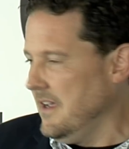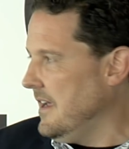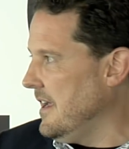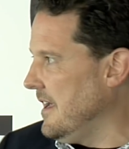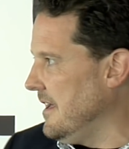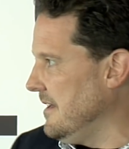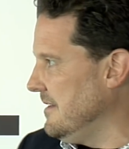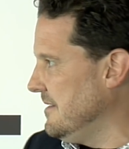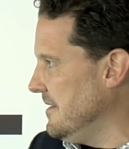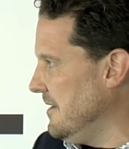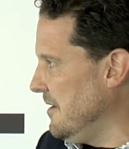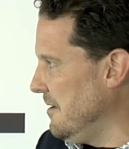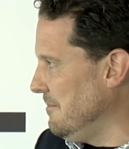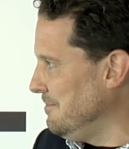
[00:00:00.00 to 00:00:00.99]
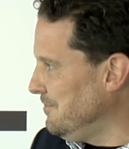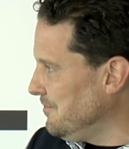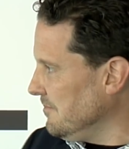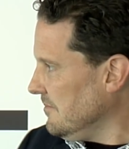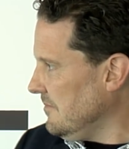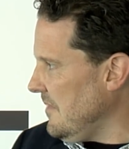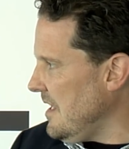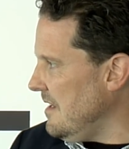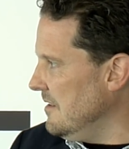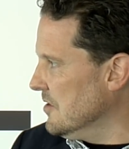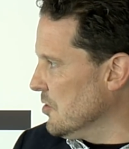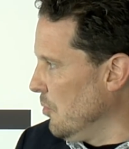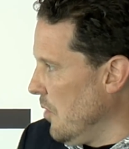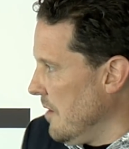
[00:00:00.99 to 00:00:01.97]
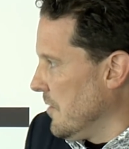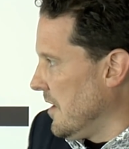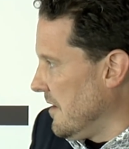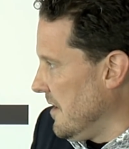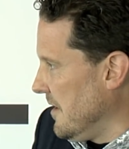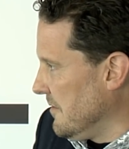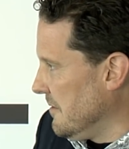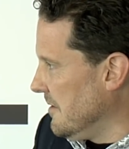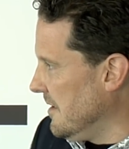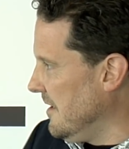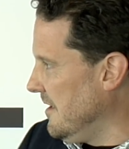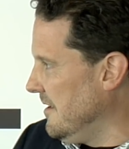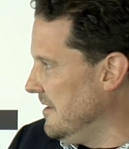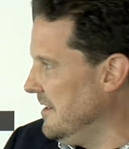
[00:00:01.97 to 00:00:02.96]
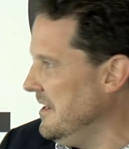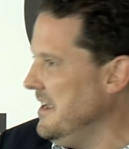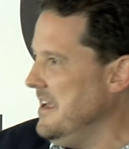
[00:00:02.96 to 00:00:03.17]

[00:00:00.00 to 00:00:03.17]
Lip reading: And so one way or another,